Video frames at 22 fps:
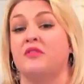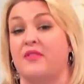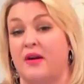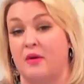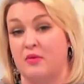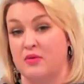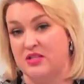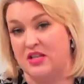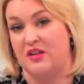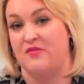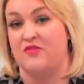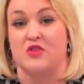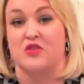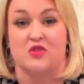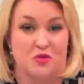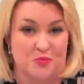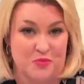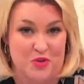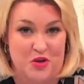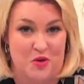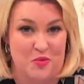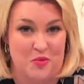of hours if there's
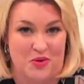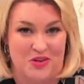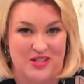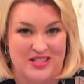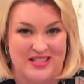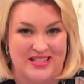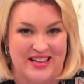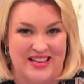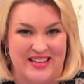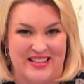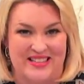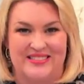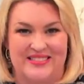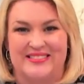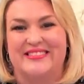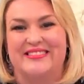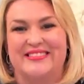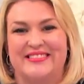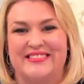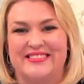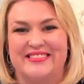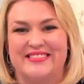something you want to see.
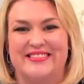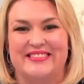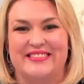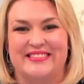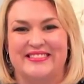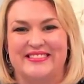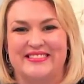Well,